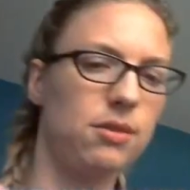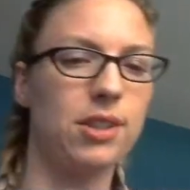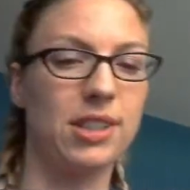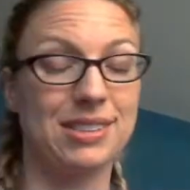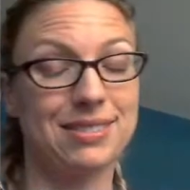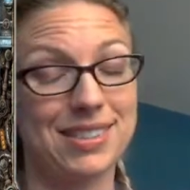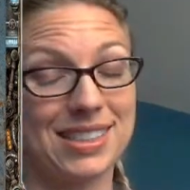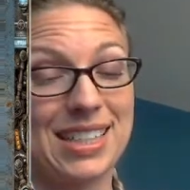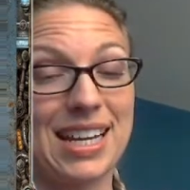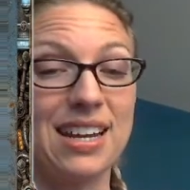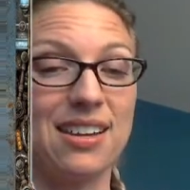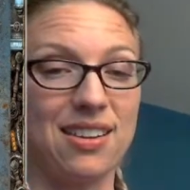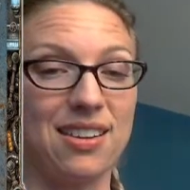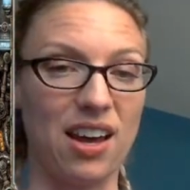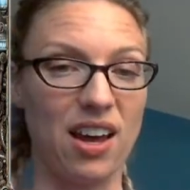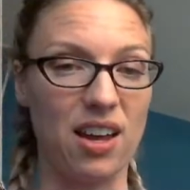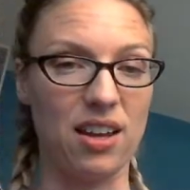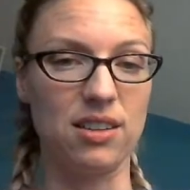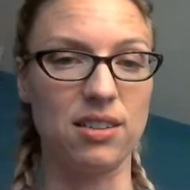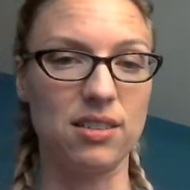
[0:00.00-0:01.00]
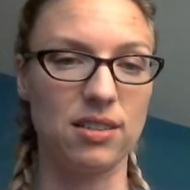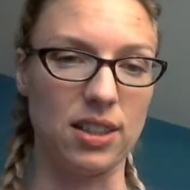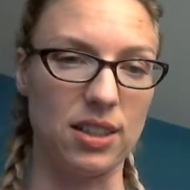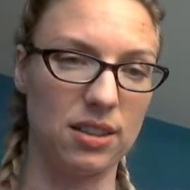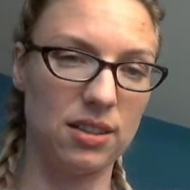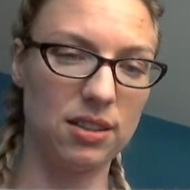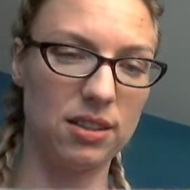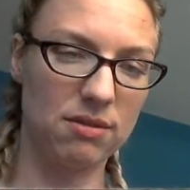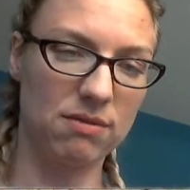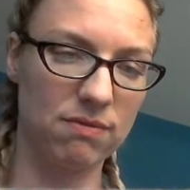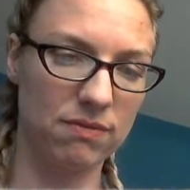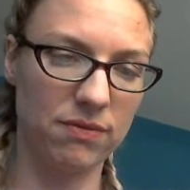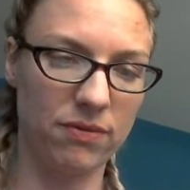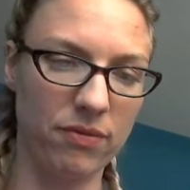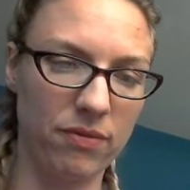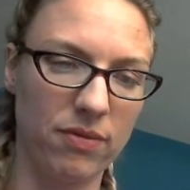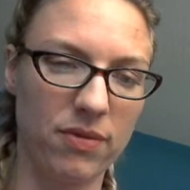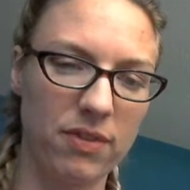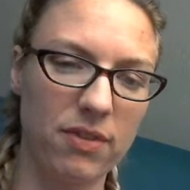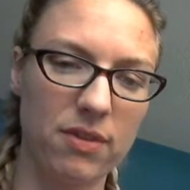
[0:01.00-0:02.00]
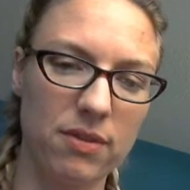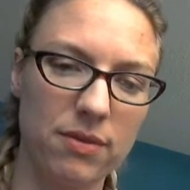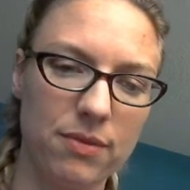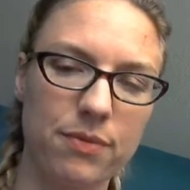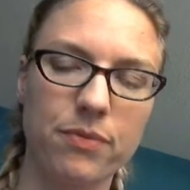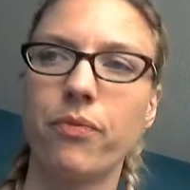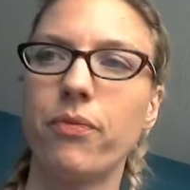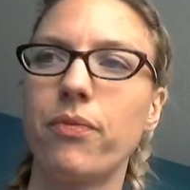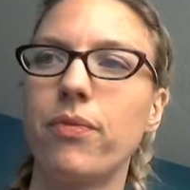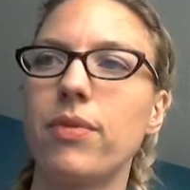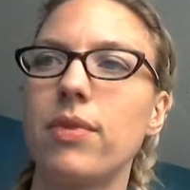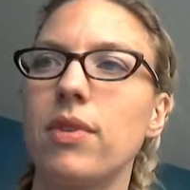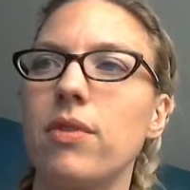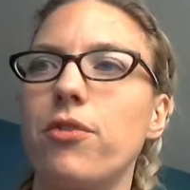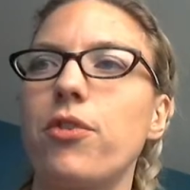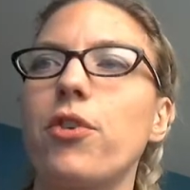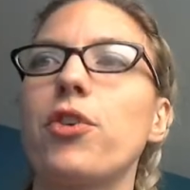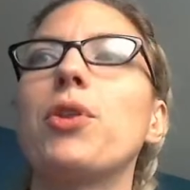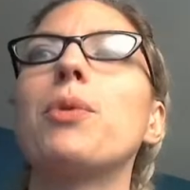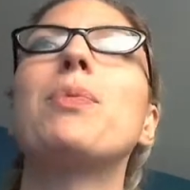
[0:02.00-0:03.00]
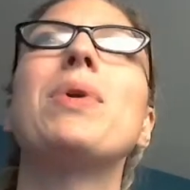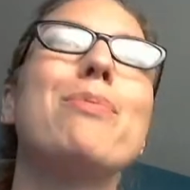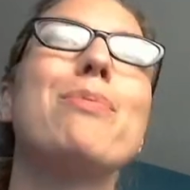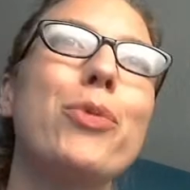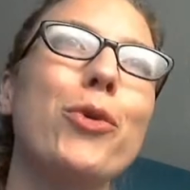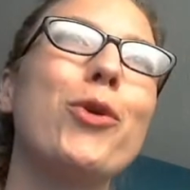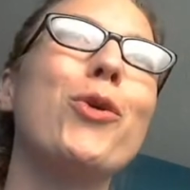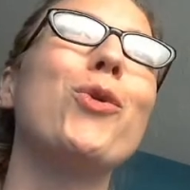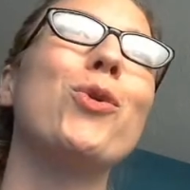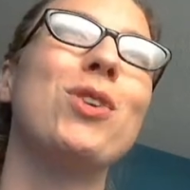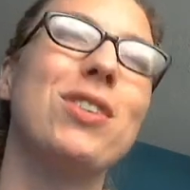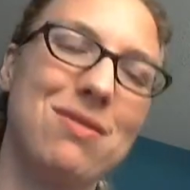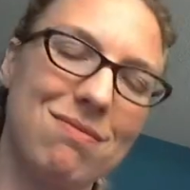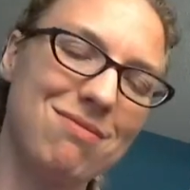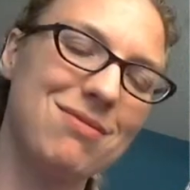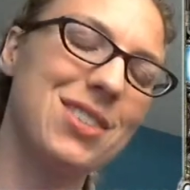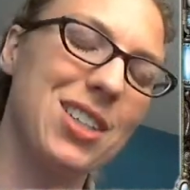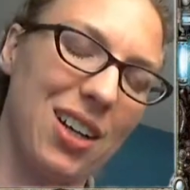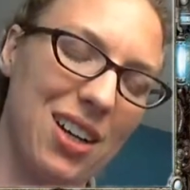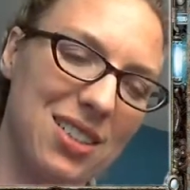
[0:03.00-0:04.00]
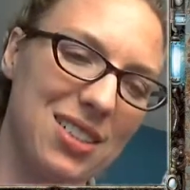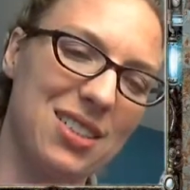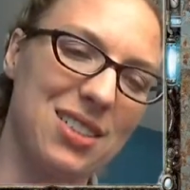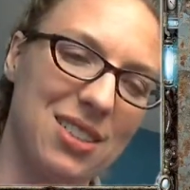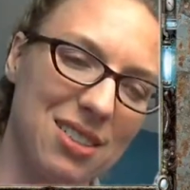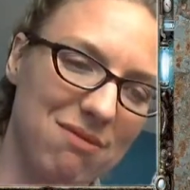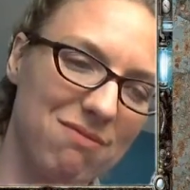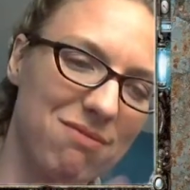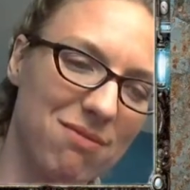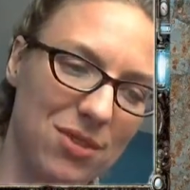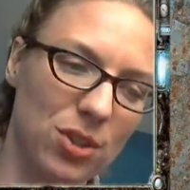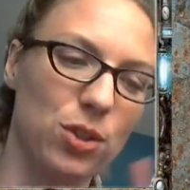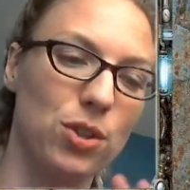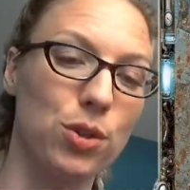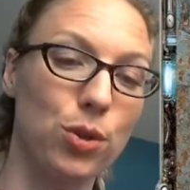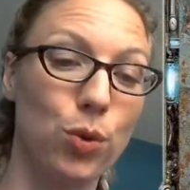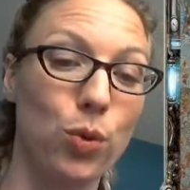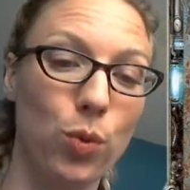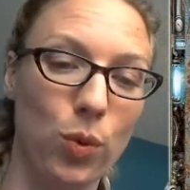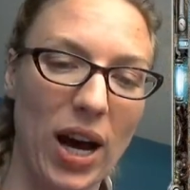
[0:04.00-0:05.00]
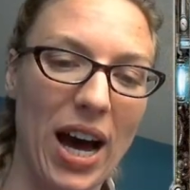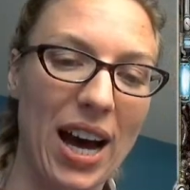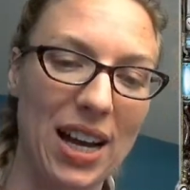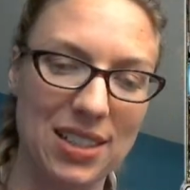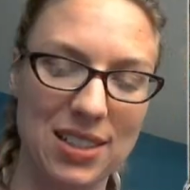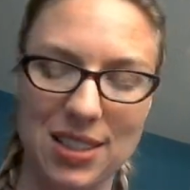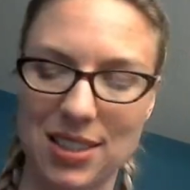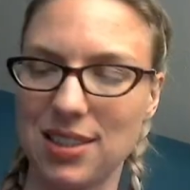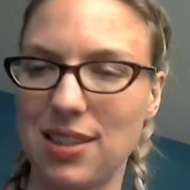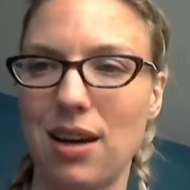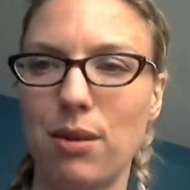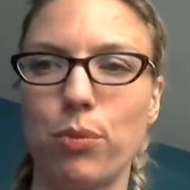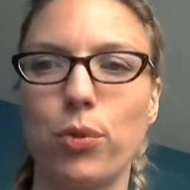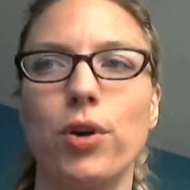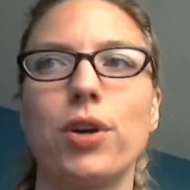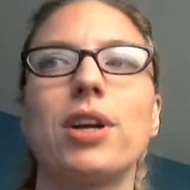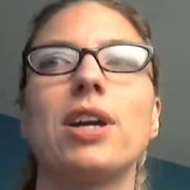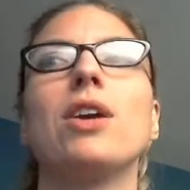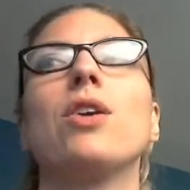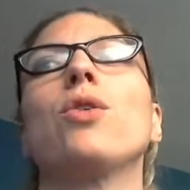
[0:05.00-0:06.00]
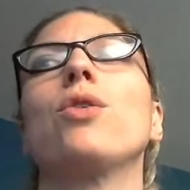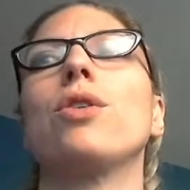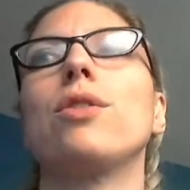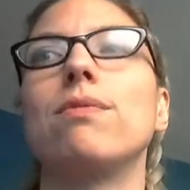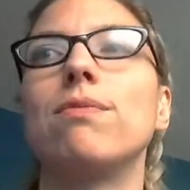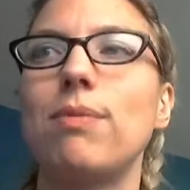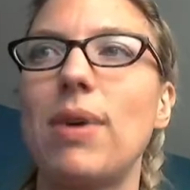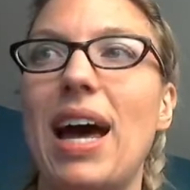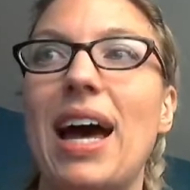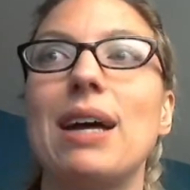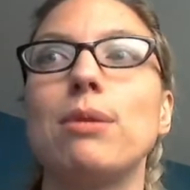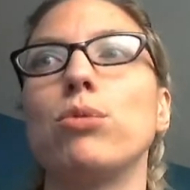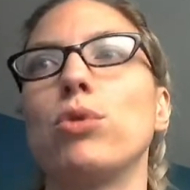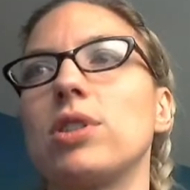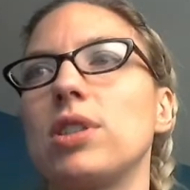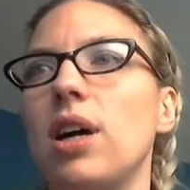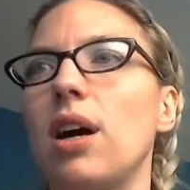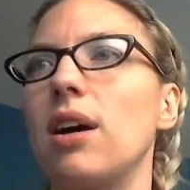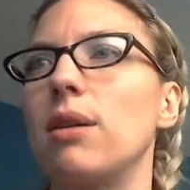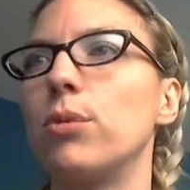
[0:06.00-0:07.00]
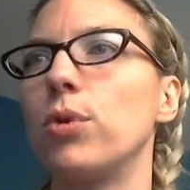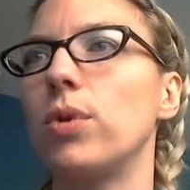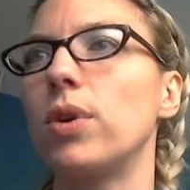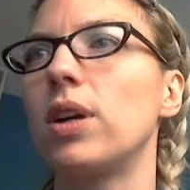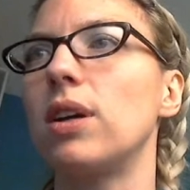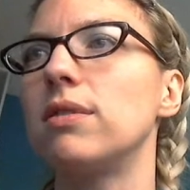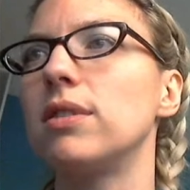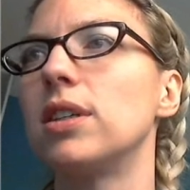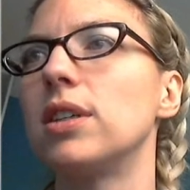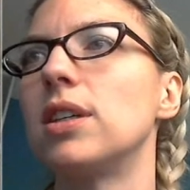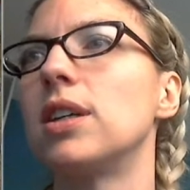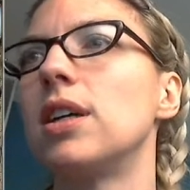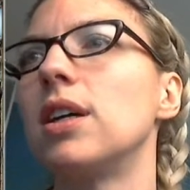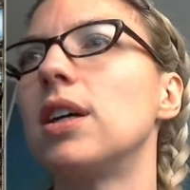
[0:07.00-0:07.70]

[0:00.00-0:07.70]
I say that, like, for the people who got to, or who had to stop working or had more time or whatever.